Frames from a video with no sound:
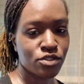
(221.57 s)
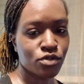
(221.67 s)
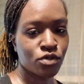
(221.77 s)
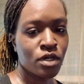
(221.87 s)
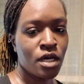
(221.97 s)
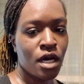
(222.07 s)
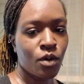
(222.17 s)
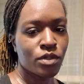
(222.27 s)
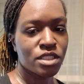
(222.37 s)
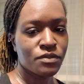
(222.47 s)
So I
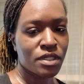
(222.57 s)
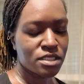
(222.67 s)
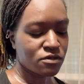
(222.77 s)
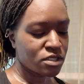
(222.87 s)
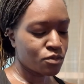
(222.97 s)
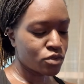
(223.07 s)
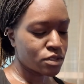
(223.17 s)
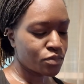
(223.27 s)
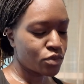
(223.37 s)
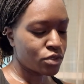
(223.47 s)
wanted to give myself some more
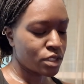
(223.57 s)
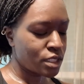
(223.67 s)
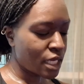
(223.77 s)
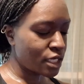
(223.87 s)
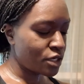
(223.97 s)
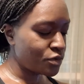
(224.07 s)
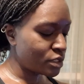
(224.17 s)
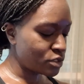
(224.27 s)
support in that area.